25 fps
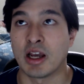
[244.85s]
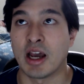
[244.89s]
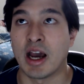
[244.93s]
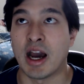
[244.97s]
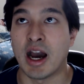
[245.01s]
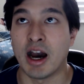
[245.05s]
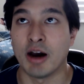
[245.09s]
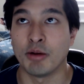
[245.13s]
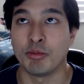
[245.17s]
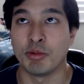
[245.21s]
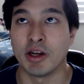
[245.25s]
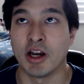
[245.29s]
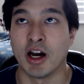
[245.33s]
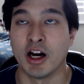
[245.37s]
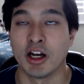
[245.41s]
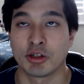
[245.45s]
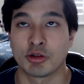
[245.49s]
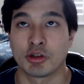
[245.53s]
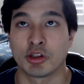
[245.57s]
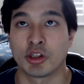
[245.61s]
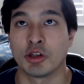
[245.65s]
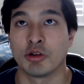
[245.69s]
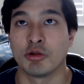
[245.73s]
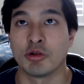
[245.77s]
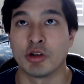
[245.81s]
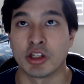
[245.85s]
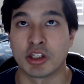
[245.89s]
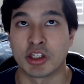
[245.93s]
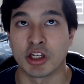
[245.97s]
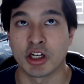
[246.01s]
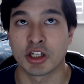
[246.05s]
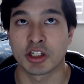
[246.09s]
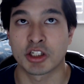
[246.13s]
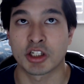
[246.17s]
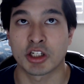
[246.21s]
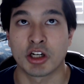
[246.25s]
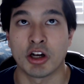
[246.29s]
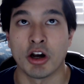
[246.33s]
I'll be honest with you. It
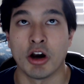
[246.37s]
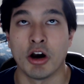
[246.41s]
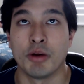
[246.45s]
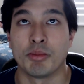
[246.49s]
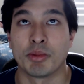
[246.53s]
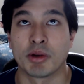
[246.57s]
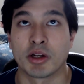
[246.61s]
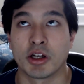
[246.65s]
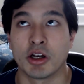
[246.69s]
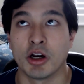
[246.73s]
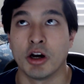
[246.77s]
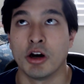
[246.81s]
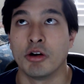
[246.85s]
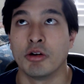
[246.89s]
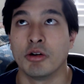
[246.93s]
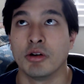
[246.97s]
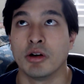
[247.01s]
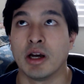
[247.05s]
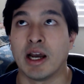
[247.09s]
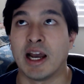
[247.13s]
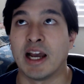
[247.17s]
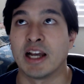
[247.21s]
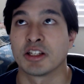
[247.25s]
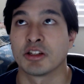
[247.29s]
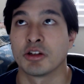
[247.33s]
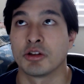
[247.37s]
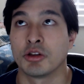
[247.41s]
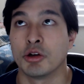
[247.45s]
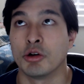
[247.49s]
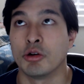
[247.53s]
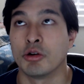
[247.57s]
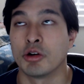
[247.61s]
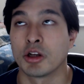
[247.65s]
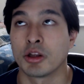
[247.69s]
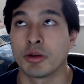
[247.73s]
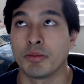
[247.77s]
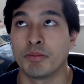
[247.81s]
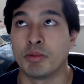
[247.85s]
does come and go as
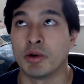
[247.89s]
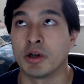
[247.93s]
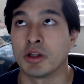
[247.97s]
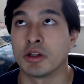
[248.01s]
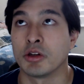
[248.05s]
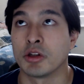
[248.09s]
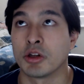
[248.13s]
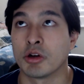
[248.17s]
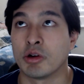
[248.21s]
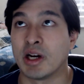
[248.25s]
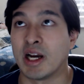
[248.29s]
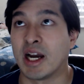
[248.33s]
annoying, but, you know,